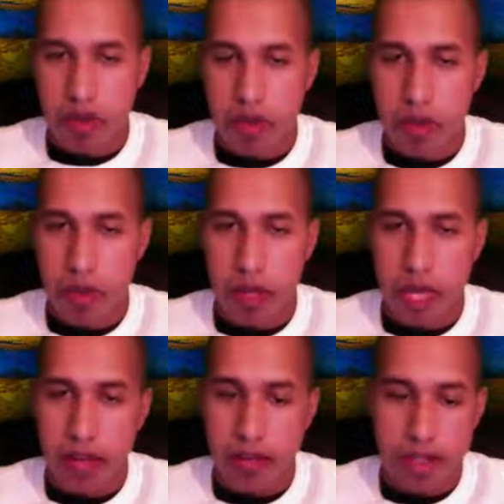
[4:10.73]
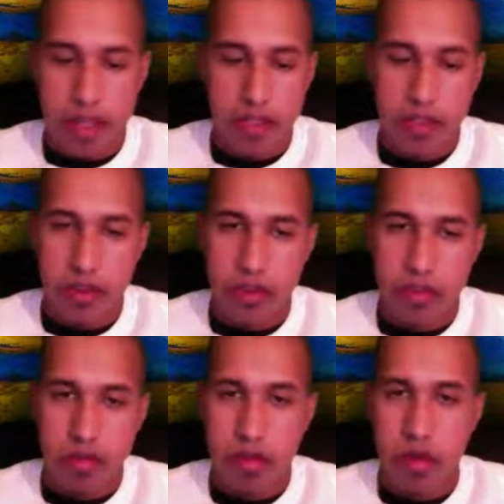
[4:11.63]
as well, I have links to
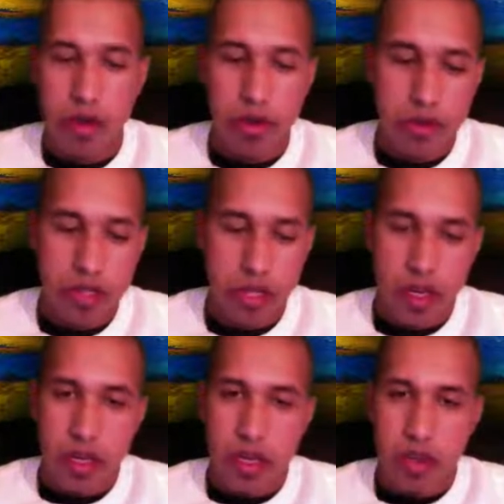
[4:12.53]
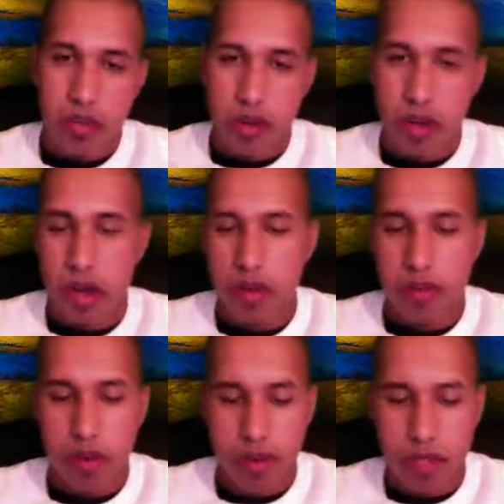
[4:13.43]
Bluehost, one dollar
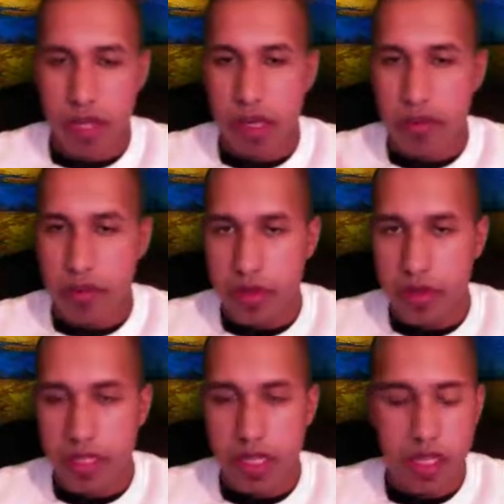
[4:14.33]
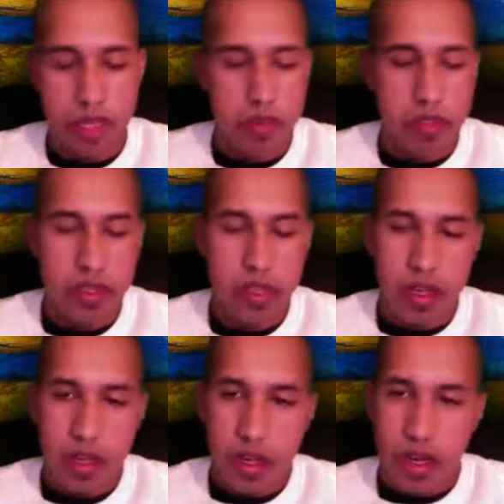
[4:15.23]
Photo Club, Muse themes,
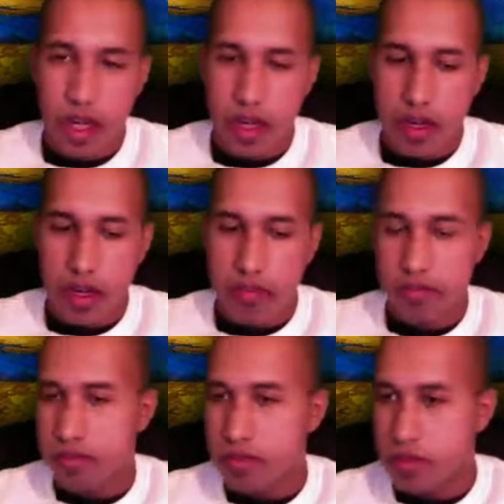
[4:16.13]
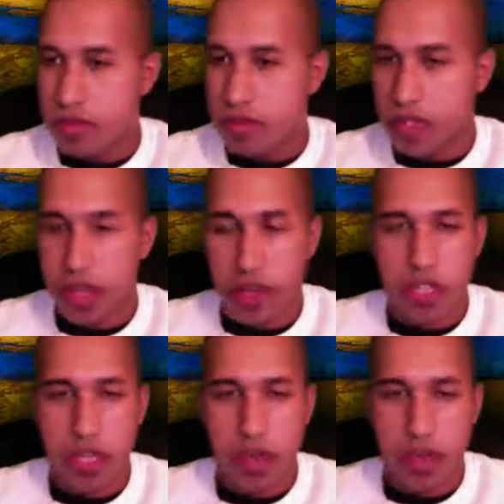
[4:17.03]
uh,
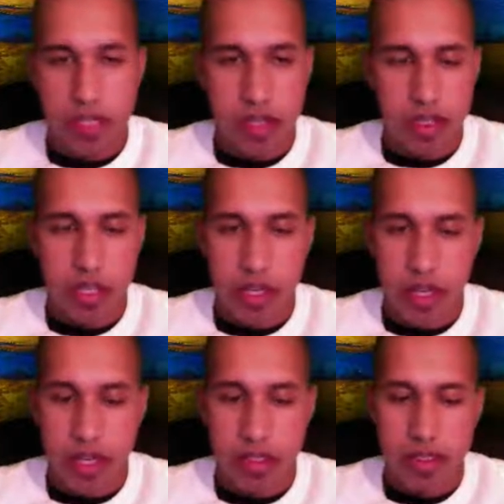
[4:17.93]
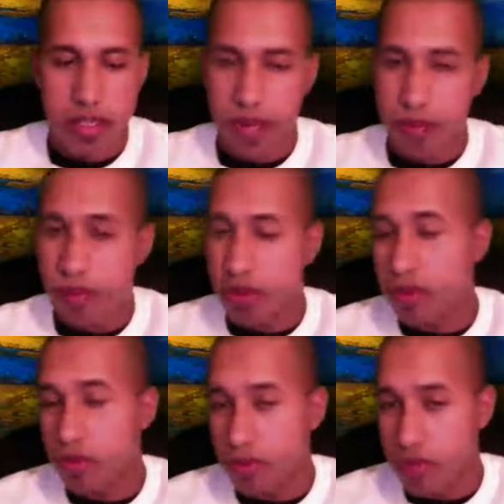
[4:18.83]
Skillshare, my Skillshare classes. I have free
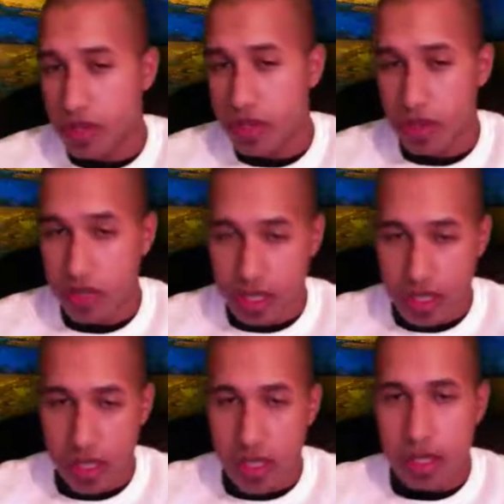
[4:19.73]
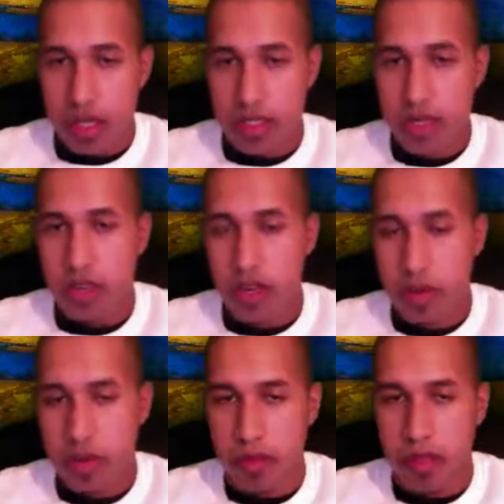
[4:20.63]
resources in the
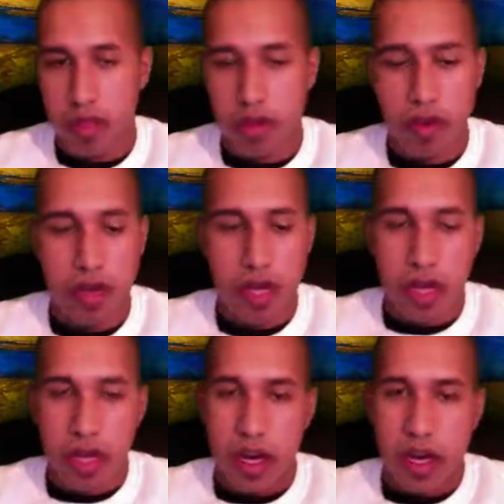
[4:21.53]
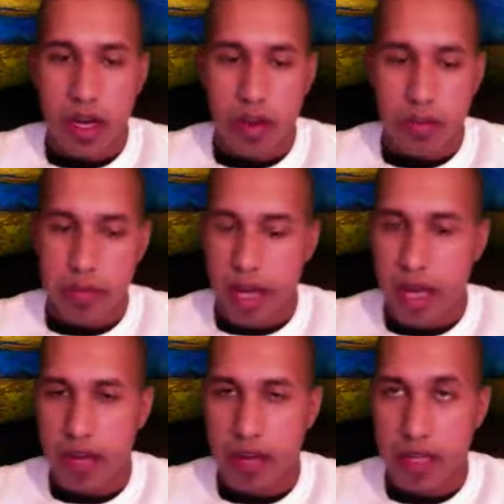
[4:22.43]
description below. Um, I have a
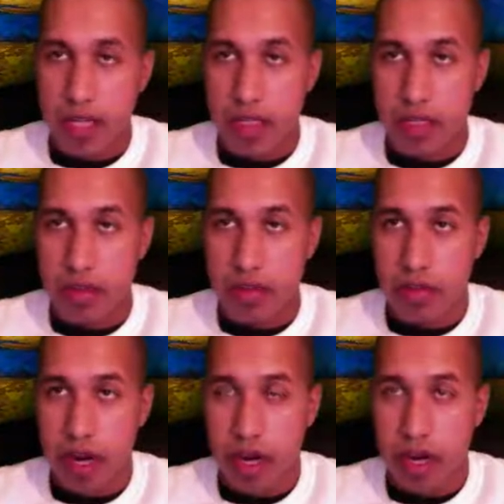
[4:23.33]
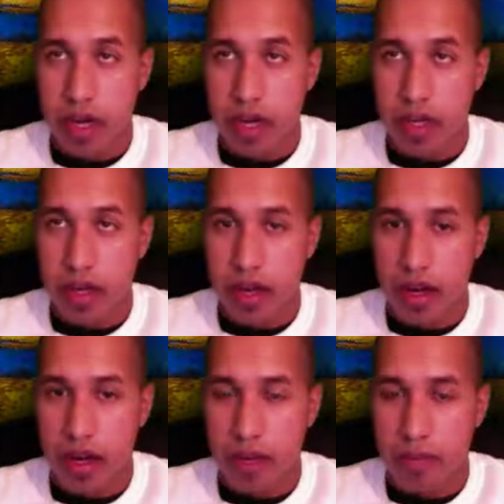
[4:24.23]
link to my
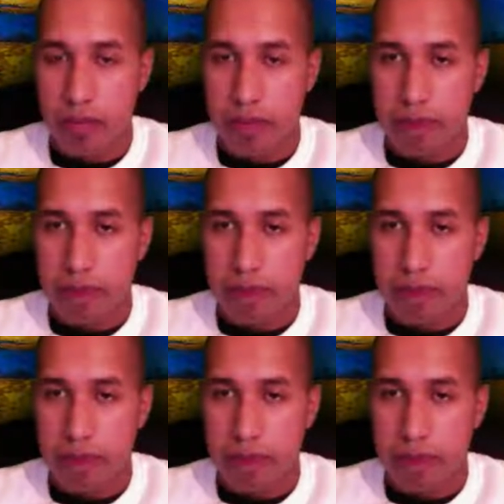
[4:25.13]
um,